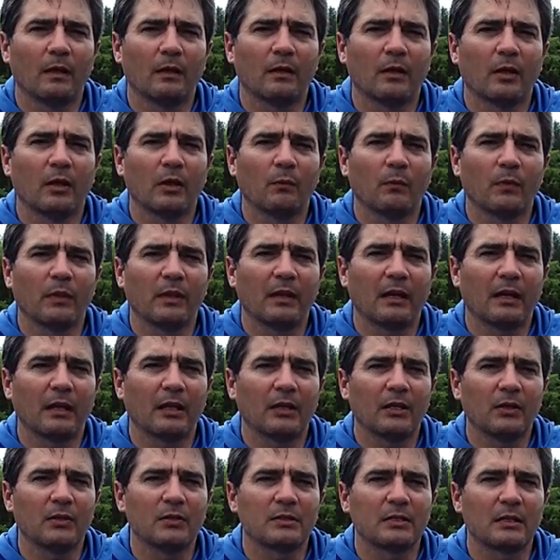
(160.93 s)
Another one that
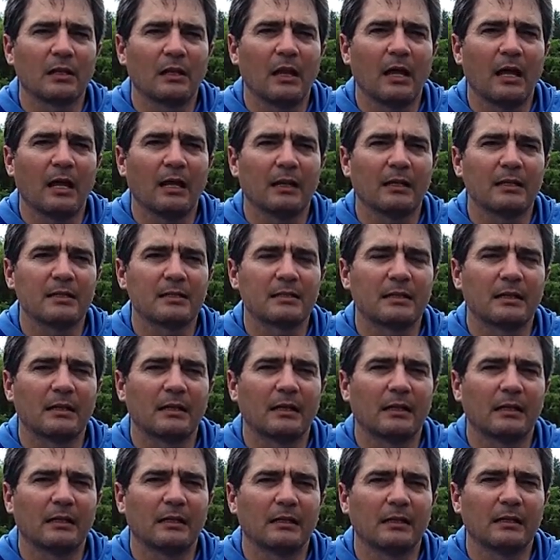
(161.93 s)
I use a lot is
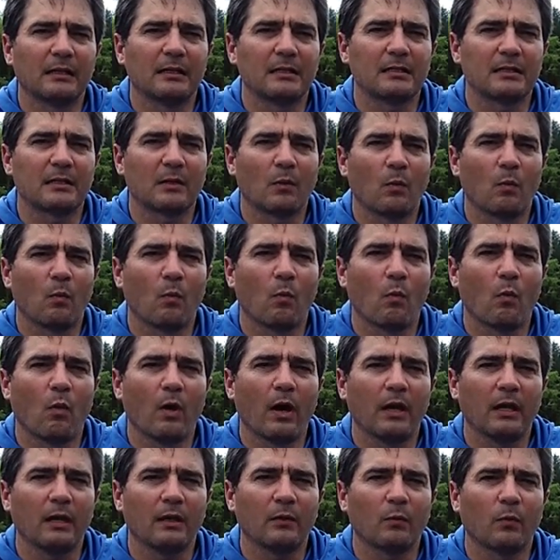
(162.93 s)
a
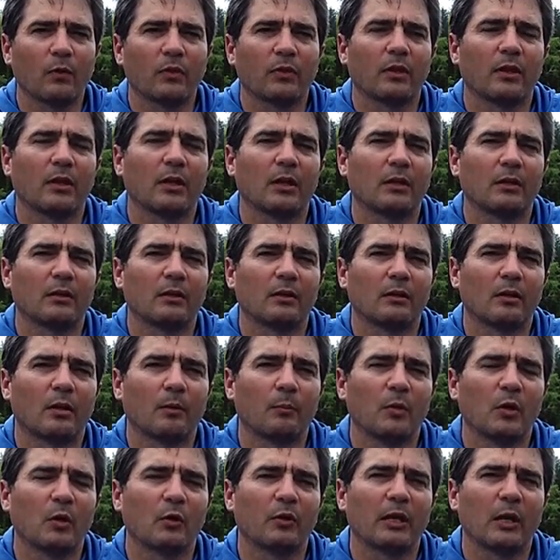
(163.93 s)
white with a
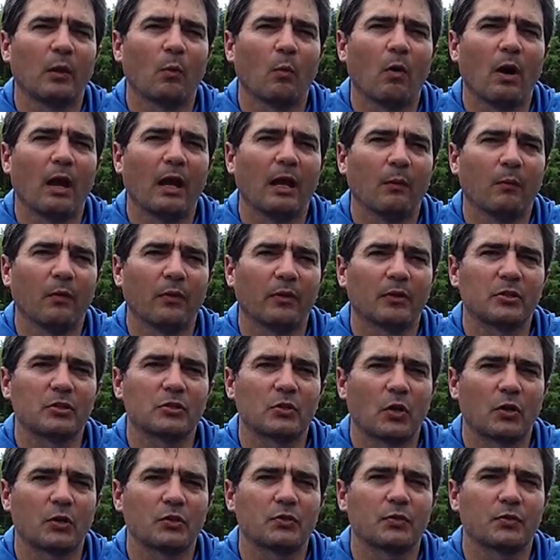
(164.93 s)
milky white with a
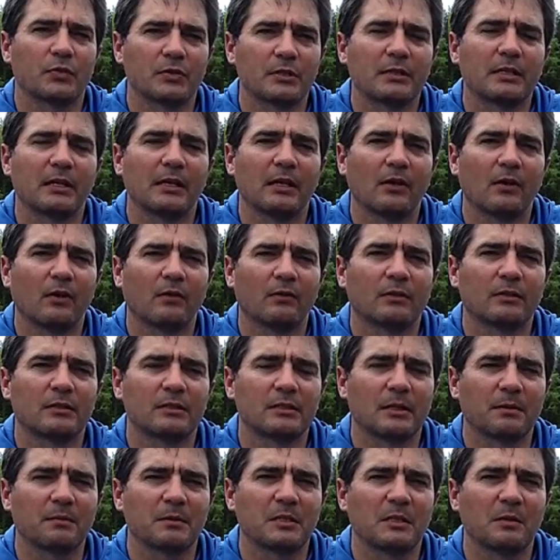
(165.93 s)
chartreuse tail.
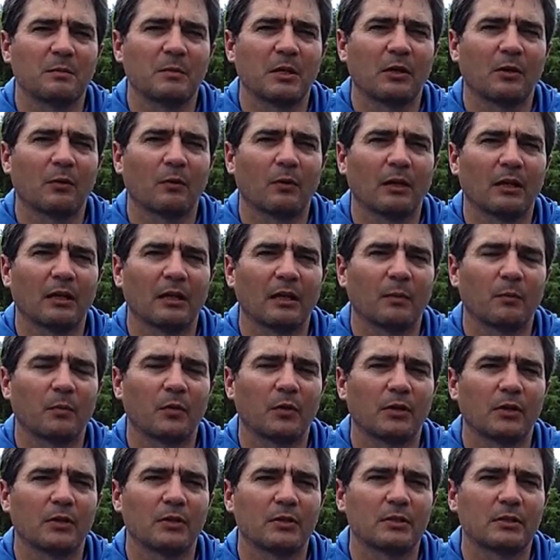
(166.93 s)
Seems to be a really good
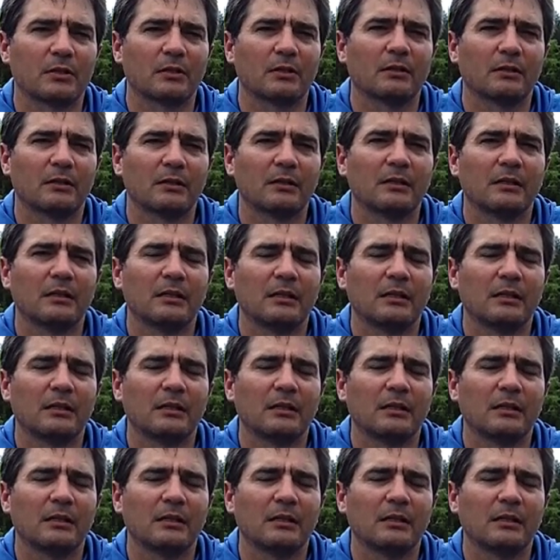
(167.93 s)
producer.